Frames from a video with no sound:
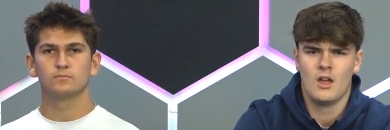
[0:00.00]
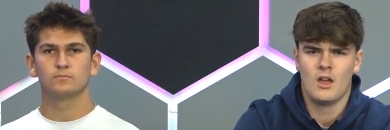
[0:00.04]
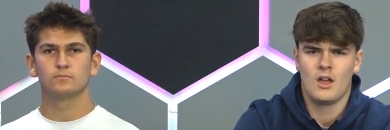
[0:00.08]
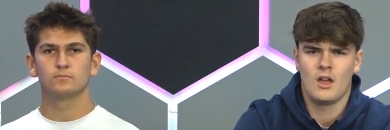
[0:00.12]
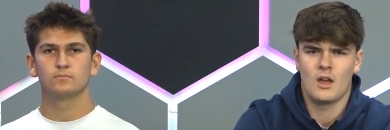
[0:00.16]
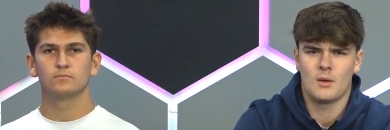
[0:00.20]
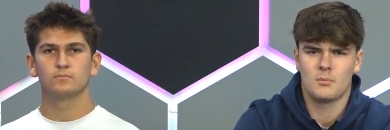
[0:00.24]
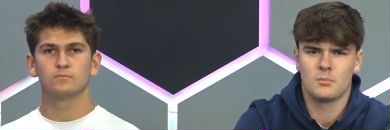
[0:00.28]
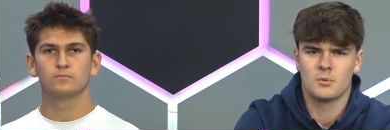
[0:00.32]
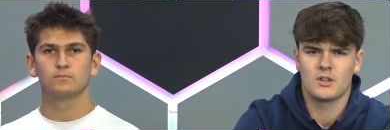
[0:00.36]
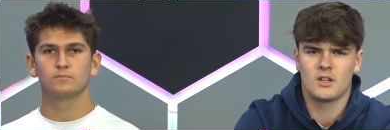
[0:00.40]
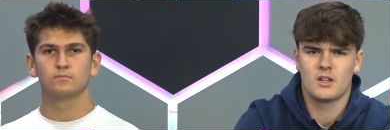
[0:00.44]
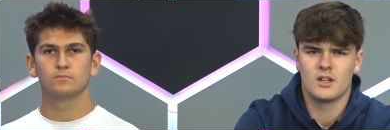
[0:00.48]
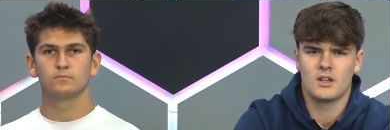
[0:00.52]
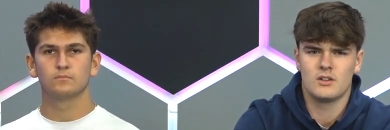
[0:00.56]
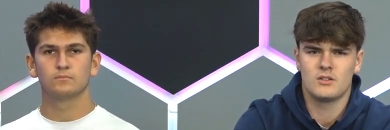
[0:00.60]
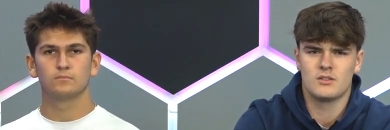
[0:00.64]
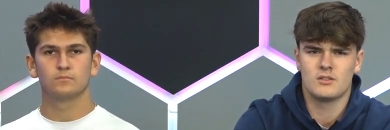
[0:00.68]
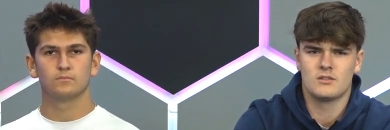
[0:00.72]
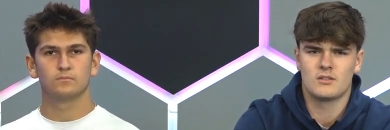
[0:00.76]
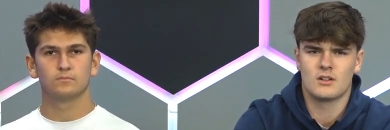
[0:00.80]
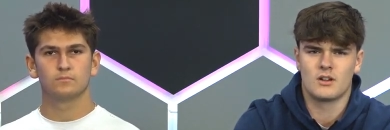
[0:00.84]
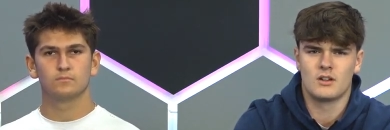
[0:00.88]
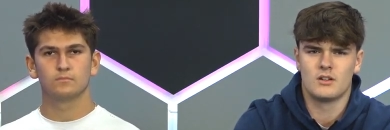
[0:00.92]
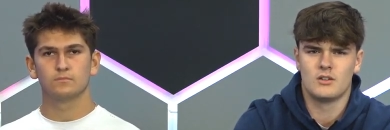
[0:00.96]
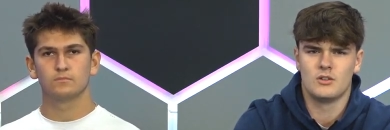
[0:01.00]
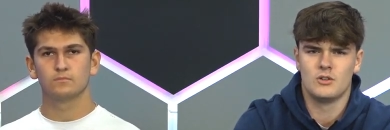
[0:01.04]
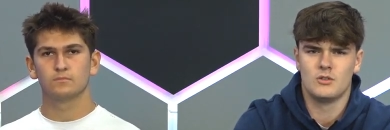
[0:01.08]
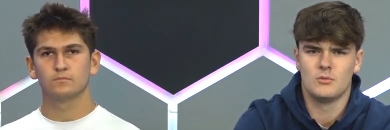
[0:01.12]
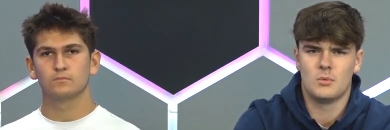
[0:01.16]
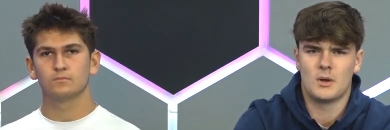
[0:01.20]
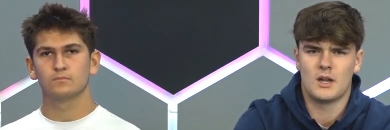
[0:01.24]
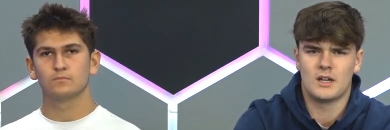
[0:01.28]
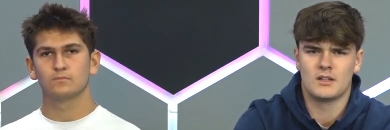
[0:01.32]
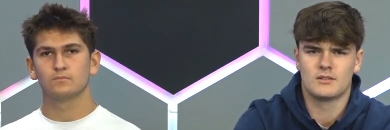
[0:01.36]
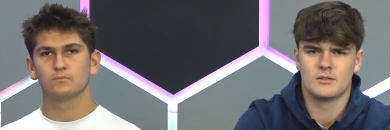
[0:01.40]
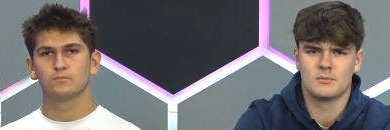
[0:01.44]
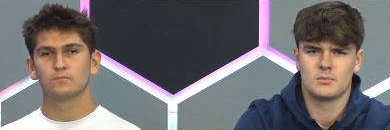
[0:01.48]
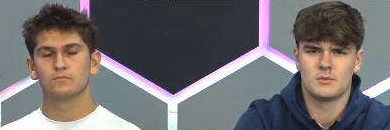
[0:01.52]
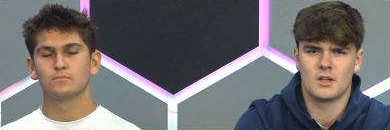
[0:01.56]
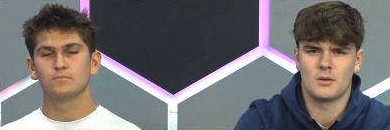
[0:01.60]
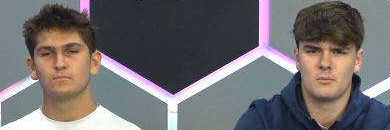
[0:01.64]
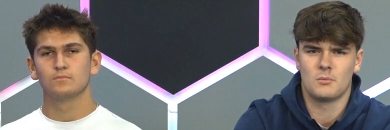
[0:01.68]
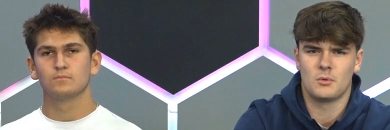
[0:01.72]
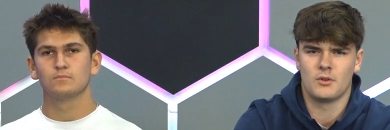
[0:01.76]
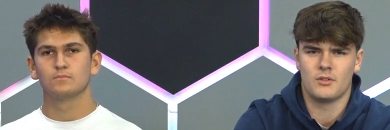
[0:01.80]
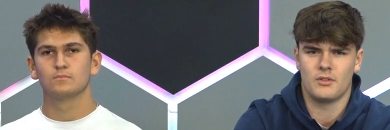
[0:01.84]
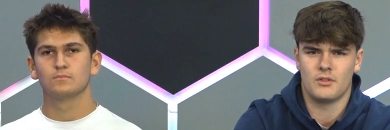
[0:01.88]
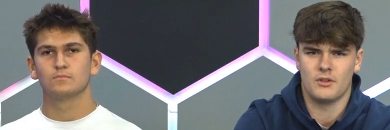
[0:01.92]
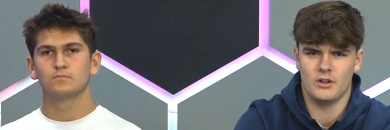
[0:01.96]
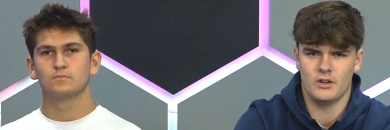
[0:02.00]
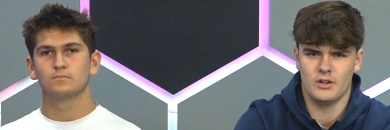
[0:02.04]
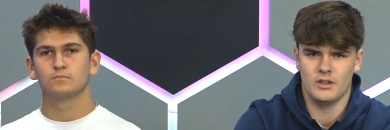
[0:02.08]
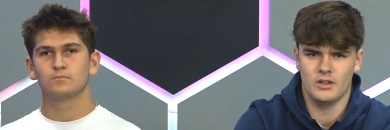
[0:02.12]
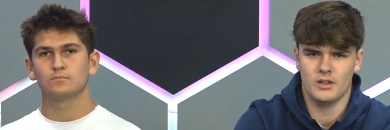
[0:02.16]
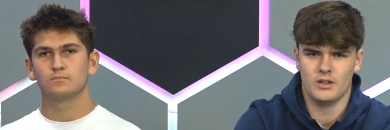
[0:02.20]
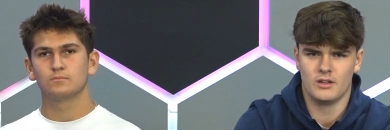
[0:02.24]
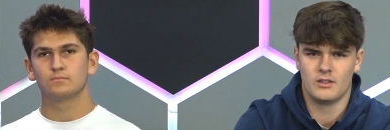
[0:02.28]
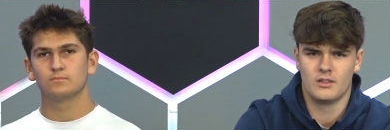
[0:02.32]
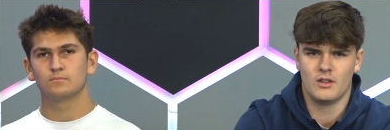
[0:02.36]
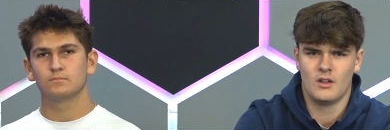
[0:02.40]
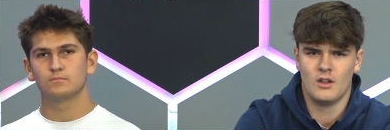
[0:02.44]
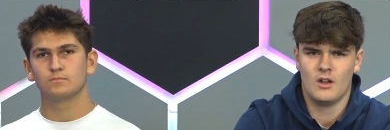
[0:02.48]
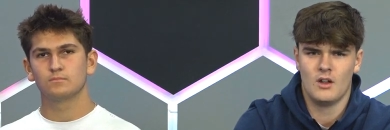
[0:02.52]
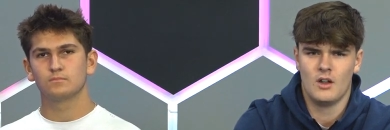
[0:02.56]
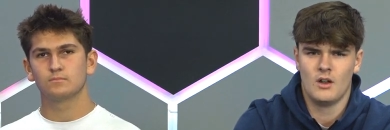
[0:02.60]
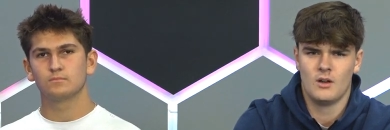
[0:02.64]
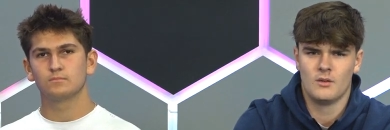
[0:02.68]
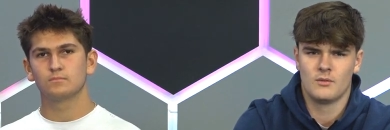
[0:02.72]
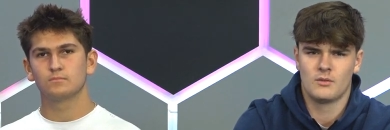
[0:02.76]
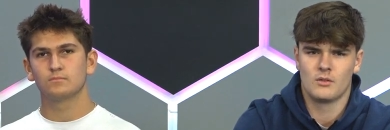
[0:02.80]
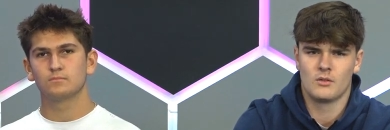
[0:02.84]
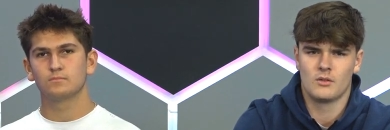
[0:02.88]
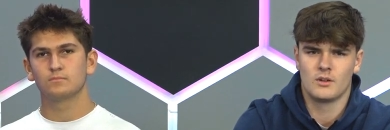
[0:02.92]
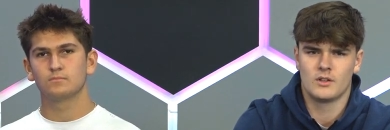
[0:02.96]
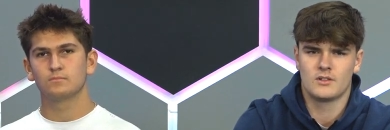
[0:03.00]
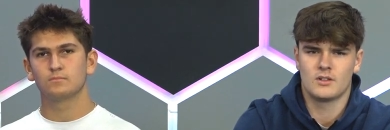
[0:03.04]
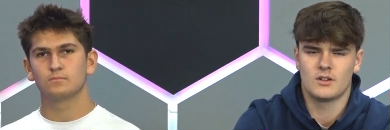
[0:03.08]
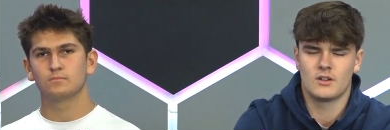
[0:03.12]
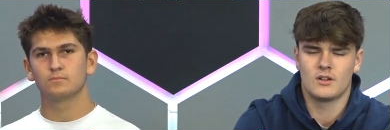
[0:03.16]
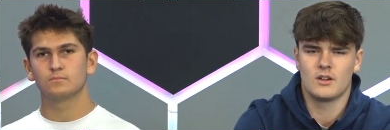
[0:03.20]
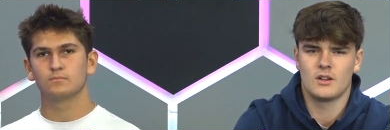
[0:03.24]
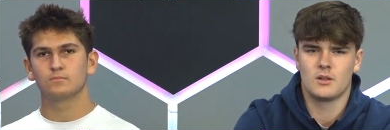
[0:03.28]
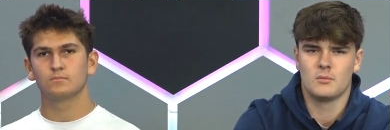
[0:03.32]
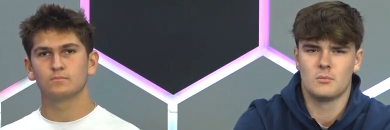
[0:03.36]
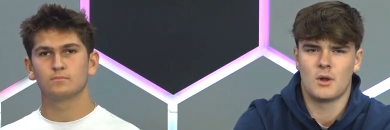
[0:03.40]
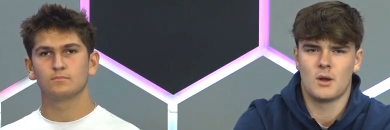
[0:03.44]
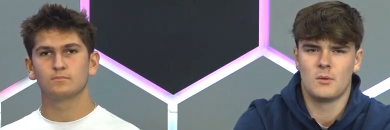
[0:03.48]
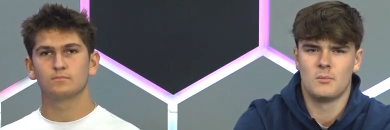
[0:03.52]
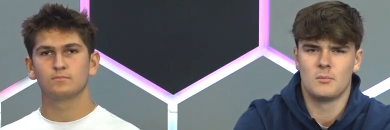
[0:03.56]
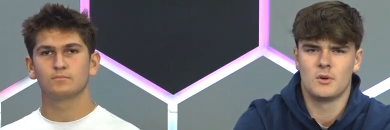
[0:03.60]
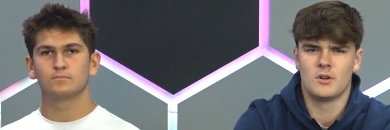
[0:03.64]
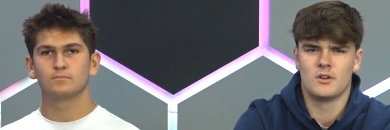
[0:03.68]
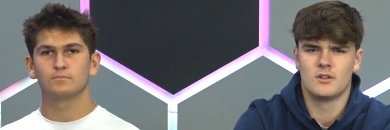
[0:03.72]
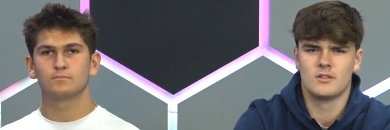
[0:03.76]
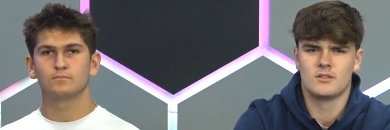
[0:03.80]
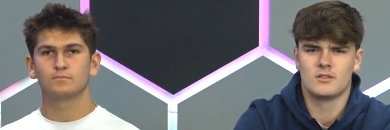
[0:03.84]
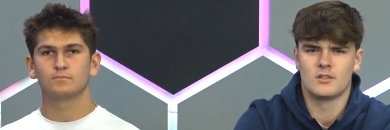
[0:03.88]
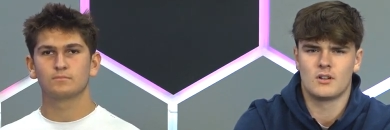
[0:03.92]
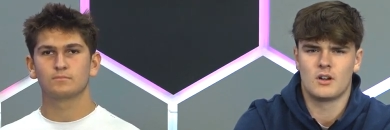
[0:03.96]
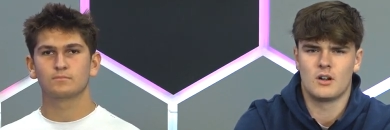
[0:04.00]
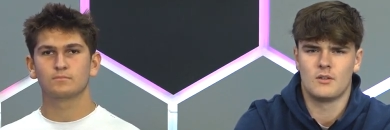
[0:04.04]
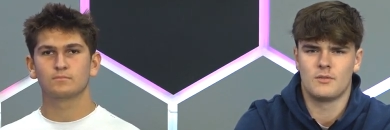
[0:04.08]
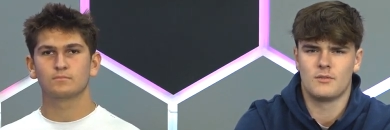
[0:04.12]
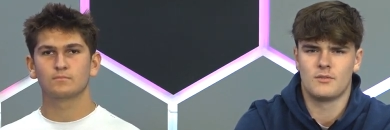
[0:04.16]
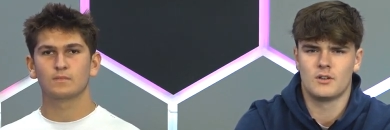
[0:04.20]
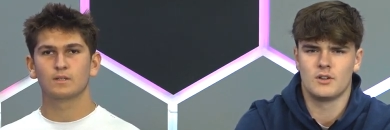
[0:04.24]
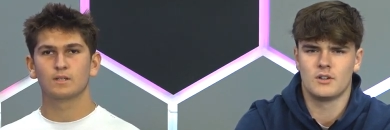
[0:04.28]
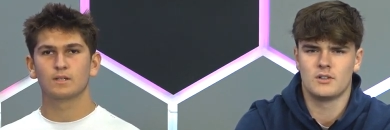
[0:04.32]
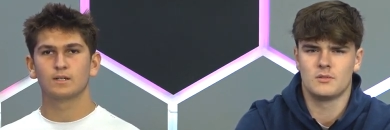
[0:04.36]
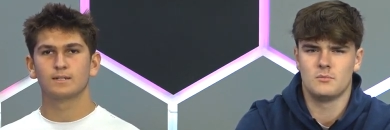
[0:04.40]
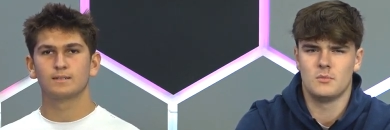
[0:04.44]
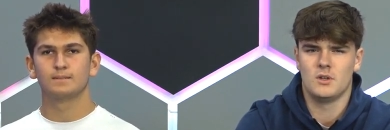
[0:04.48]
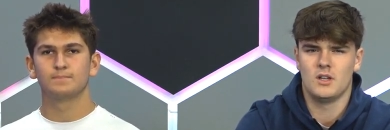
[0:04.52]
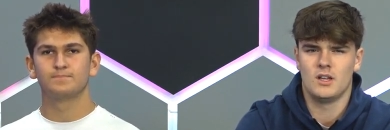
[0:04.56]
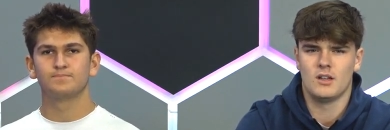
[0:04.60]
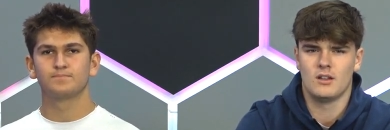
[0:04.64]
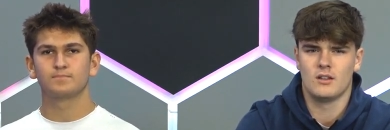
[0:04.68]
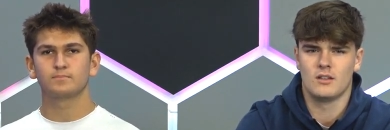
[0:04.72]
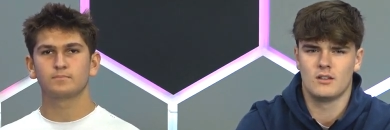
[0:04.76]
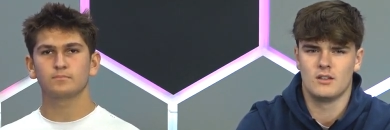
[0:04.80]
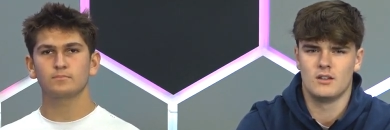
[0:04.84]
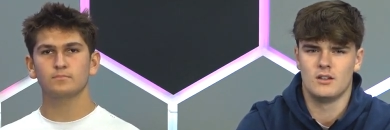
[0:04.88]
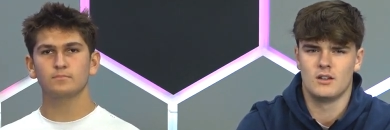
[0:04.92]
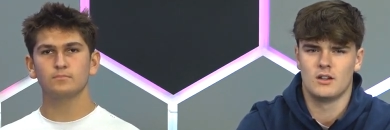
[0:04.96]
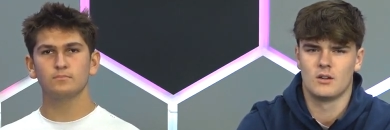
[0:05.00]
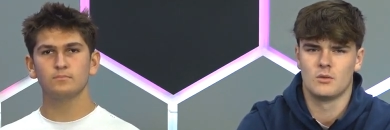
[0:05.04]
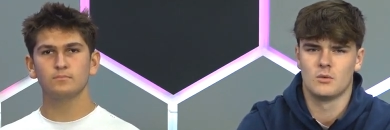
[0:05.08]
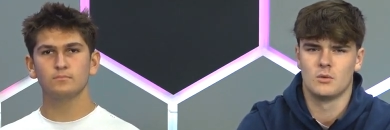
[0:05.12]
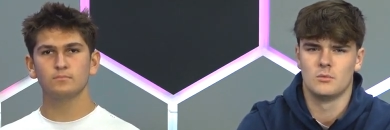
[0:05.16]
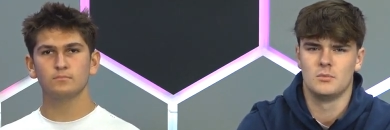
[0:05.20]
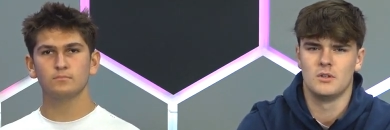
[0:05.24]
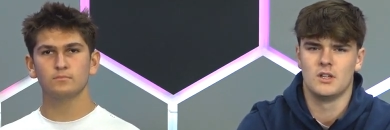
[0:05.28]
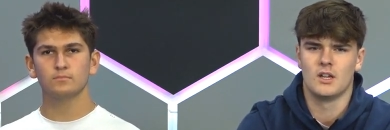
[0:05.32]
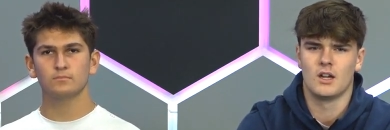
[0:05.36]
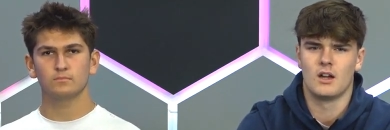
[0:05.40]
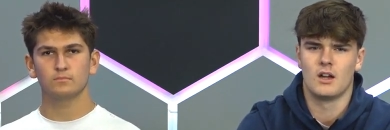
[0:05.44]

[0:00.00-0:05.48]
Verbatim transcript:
Speaker 1: Applications are due by September 30th. For returning members, our first meeting of the year will be